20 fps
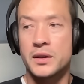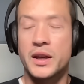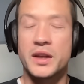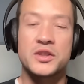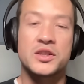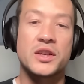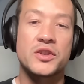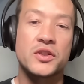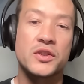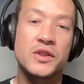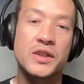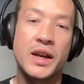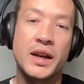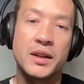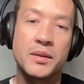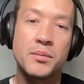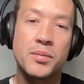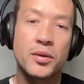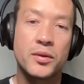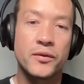Yeah, it's less than
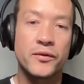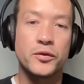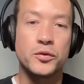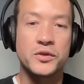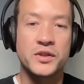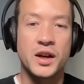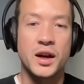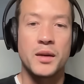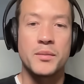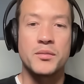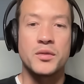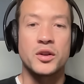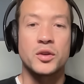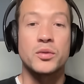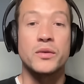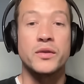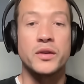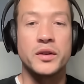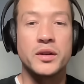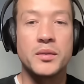10 full-time
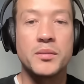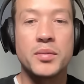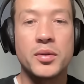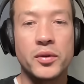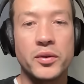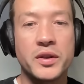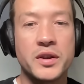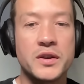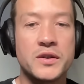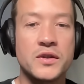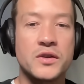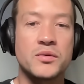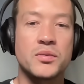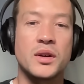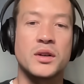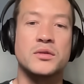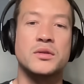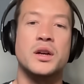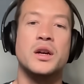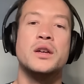equivalent employees as
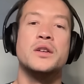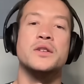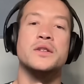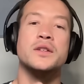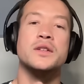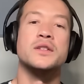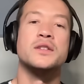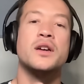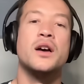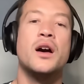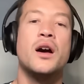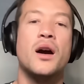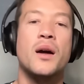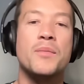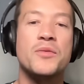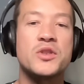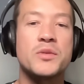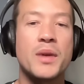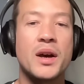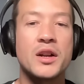well you need,
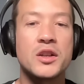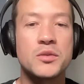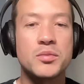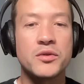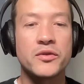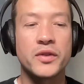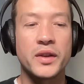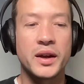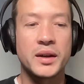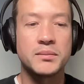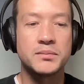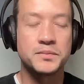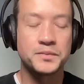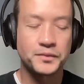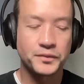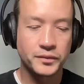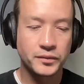and to be eligible for that.